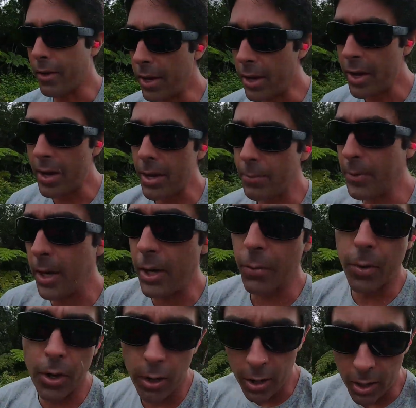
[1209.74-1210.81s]
Okay, I'm done
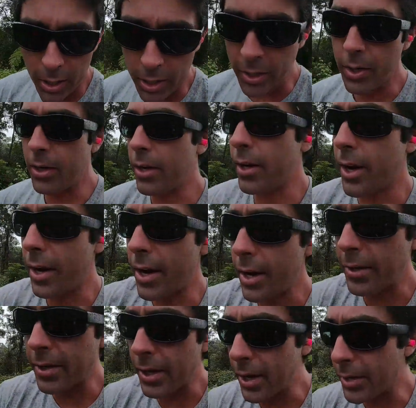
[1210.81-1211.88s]
rolling.
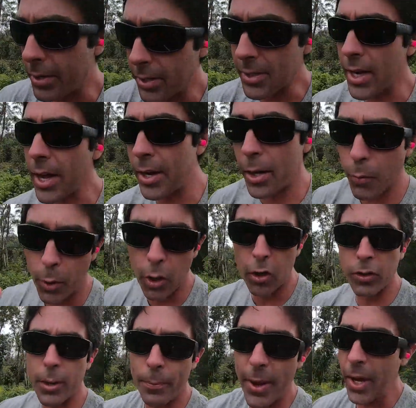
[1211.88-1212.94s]
I decided to roll
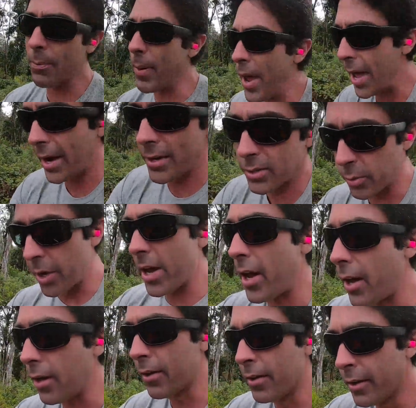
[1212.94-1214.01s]
the big patch as
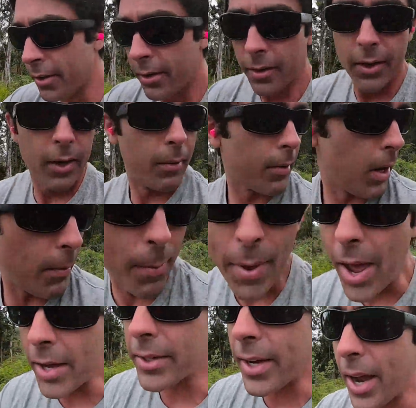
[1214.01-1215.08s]
well. Only
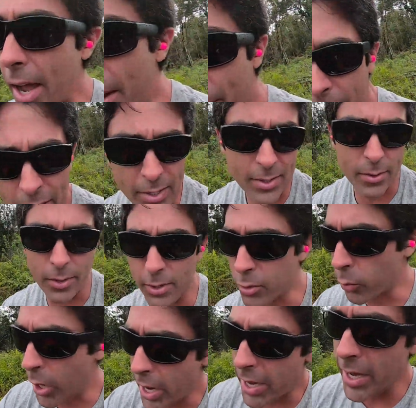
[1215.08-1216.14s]
back down, but it's
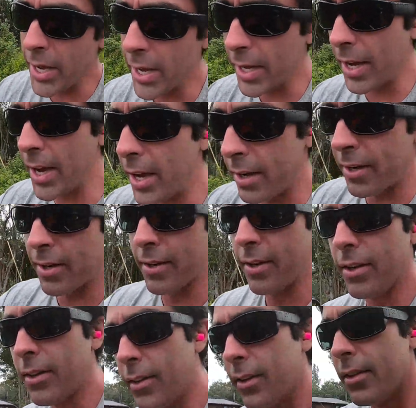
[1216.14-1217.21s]
raining again.
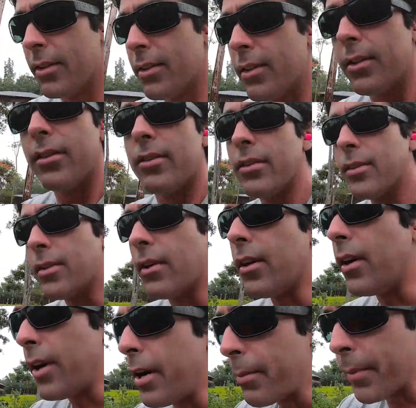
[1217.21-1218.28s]

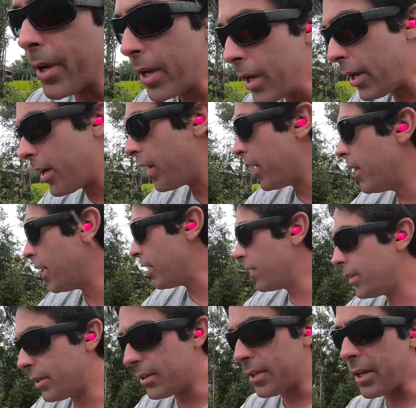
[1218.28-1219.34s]
So I'm
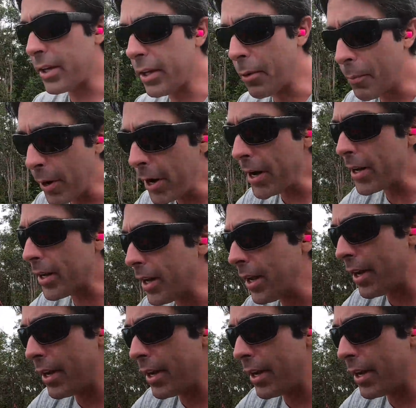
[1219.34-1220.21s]
gonna take a little break.